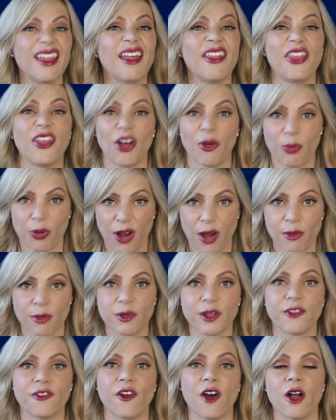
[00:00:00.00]
They'll
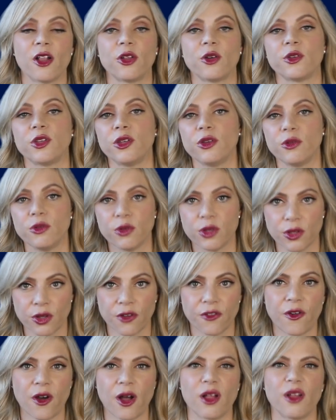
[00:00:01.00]
probably follow you,
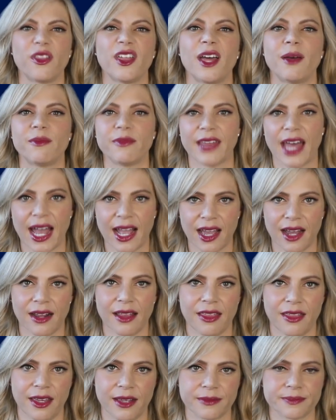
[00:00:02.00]
you'll follow them, that kind
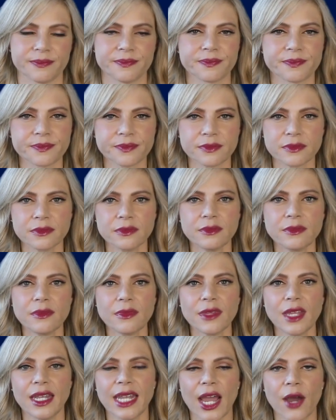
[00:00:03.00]
of thing.
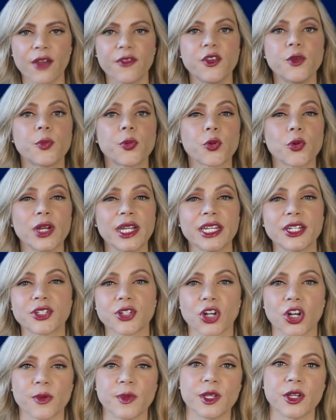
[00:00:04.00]
Now, if you
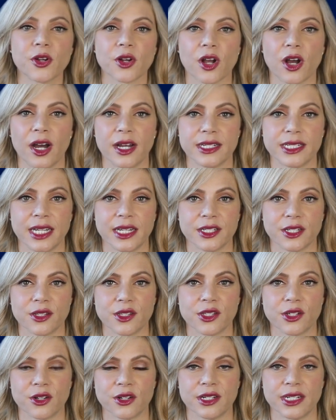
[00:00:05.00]
predetermine your content
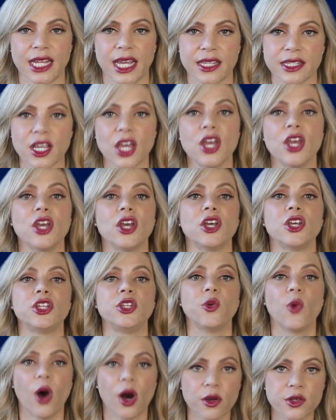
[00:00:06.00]
on certain days,
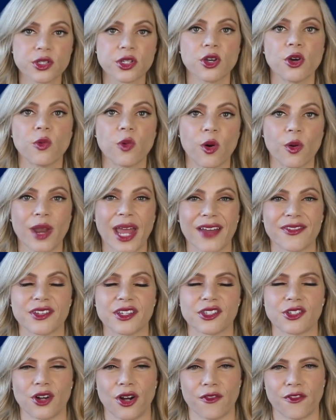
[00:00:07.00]
you also won't have
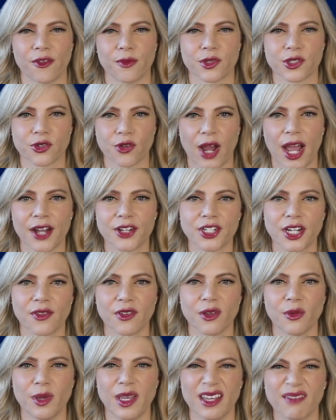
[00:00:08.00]
to start from scratch
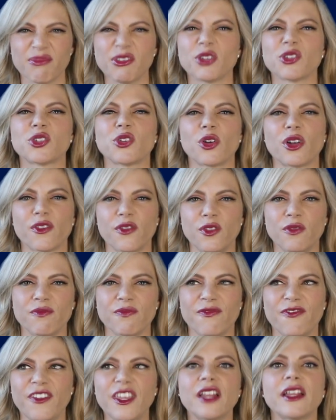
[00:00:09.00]
every week. You'll sort of
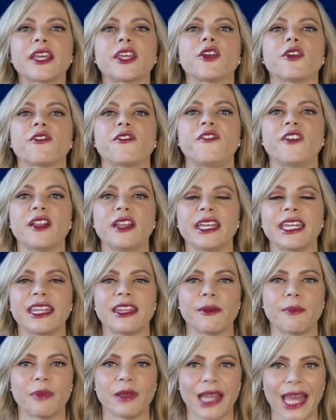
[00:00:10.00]
feel like you're filling
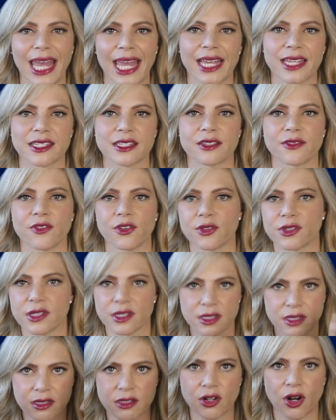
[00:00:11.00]
in the blanks
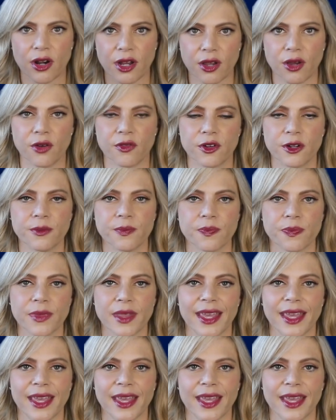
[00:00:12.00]
versus starting over.